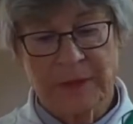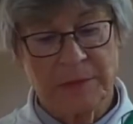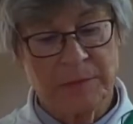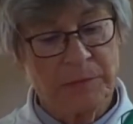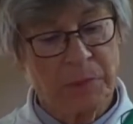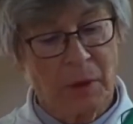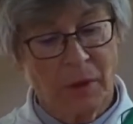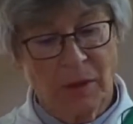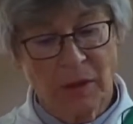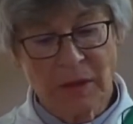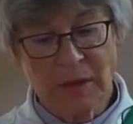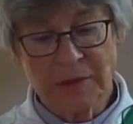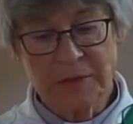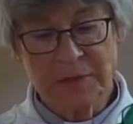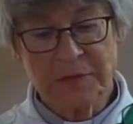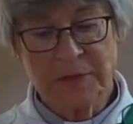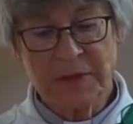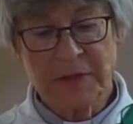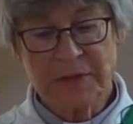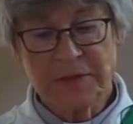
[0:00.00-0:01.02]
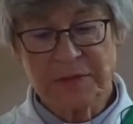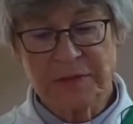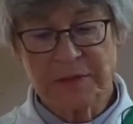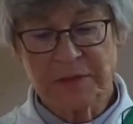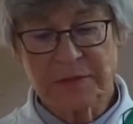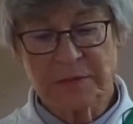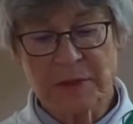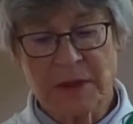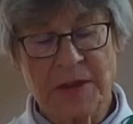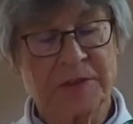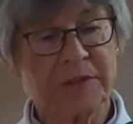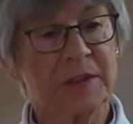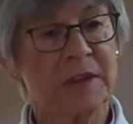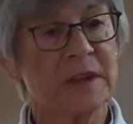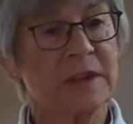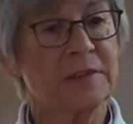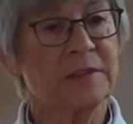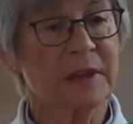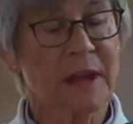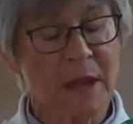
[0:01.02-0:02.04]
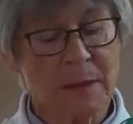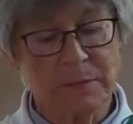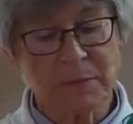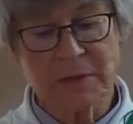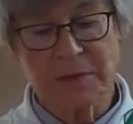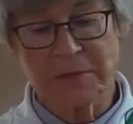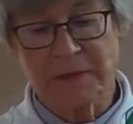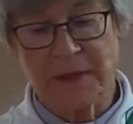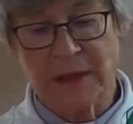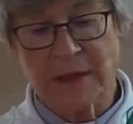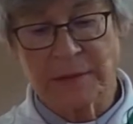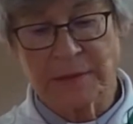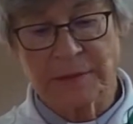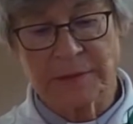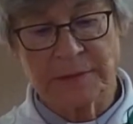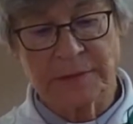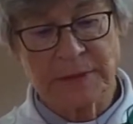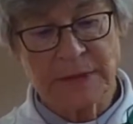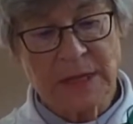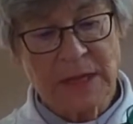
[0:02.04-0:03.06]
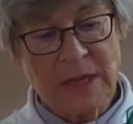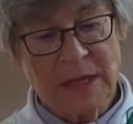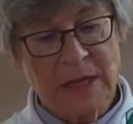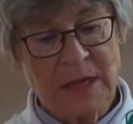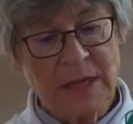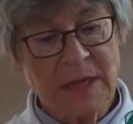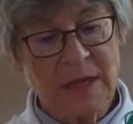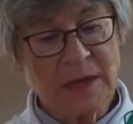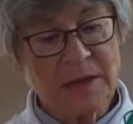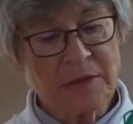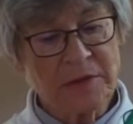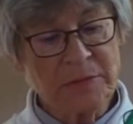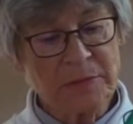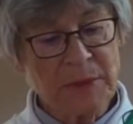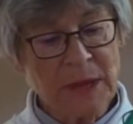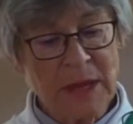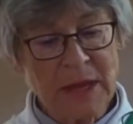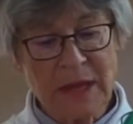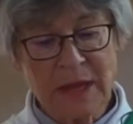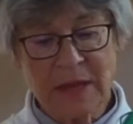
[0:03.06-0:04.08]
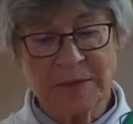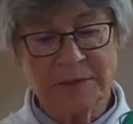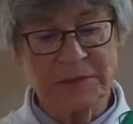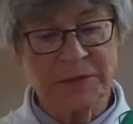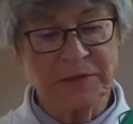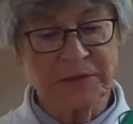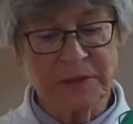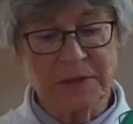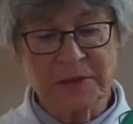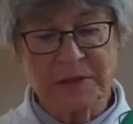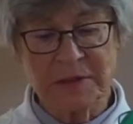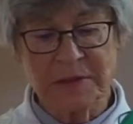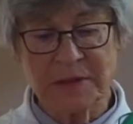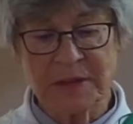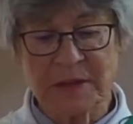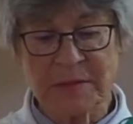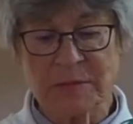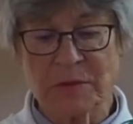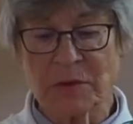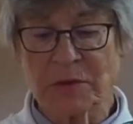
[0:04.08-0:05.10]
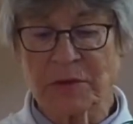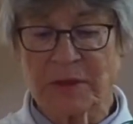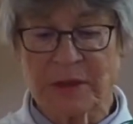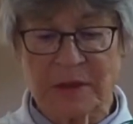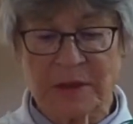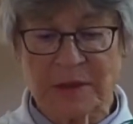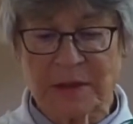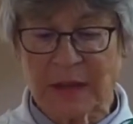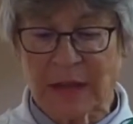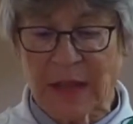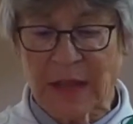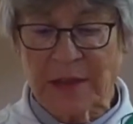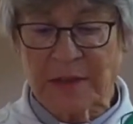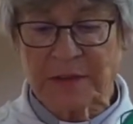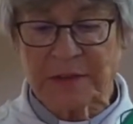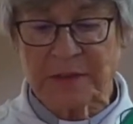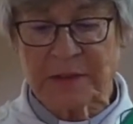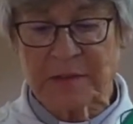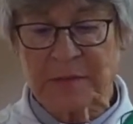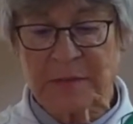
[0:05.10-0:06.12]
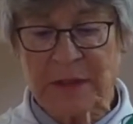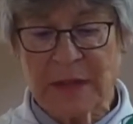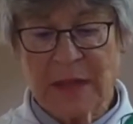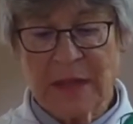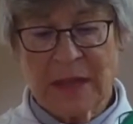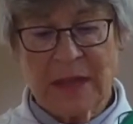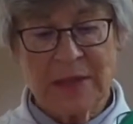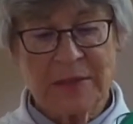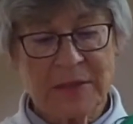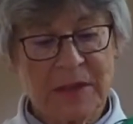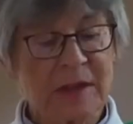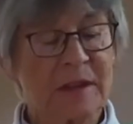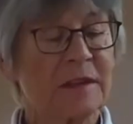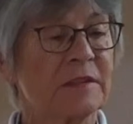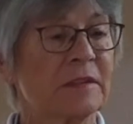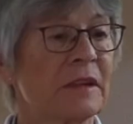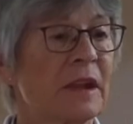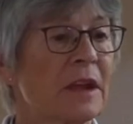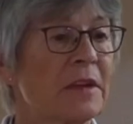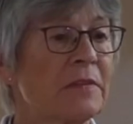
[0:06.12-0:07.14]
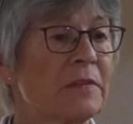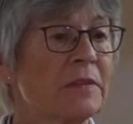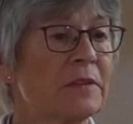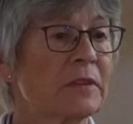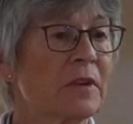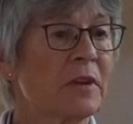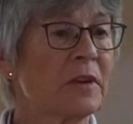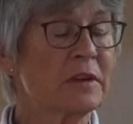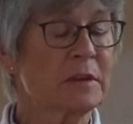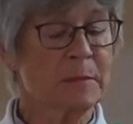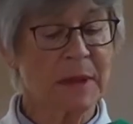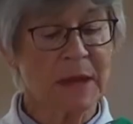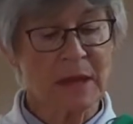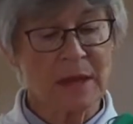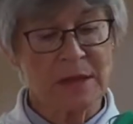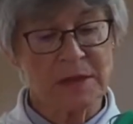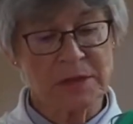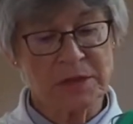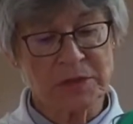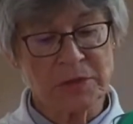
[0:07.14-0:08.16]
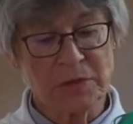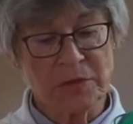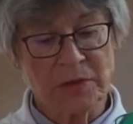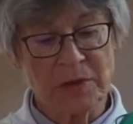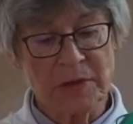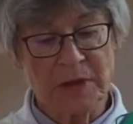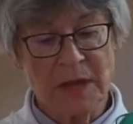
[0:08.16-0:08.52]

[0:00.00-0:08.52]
Paul has finished his race and he's kept the faith. He knows many have deserted him or turned against him and that his life is going to be cut short.